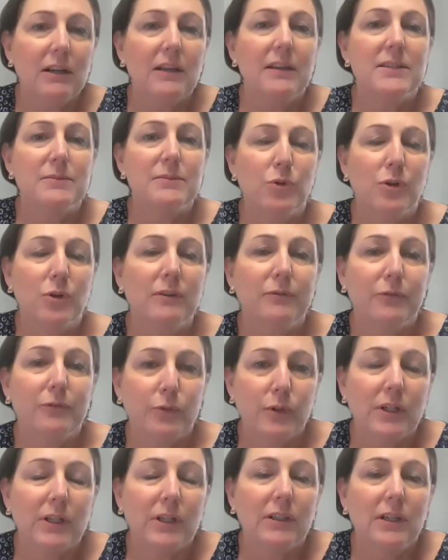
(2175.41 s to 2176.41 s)
It's more
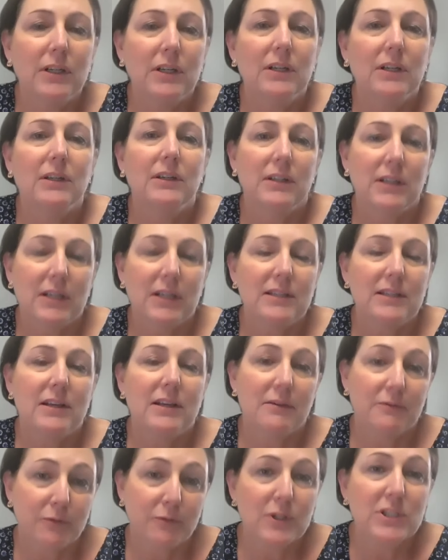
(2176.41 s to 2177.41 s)
for, it
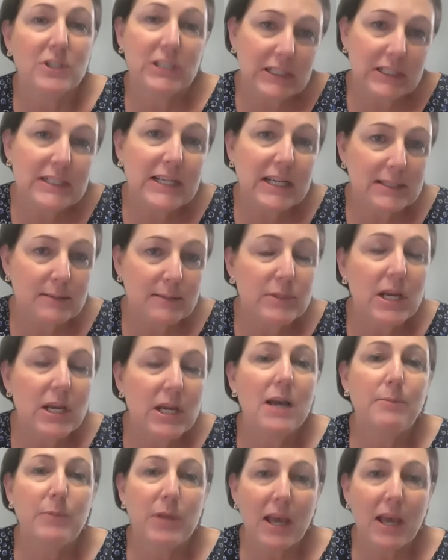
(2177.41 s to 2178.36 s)
unfortunately takes some time.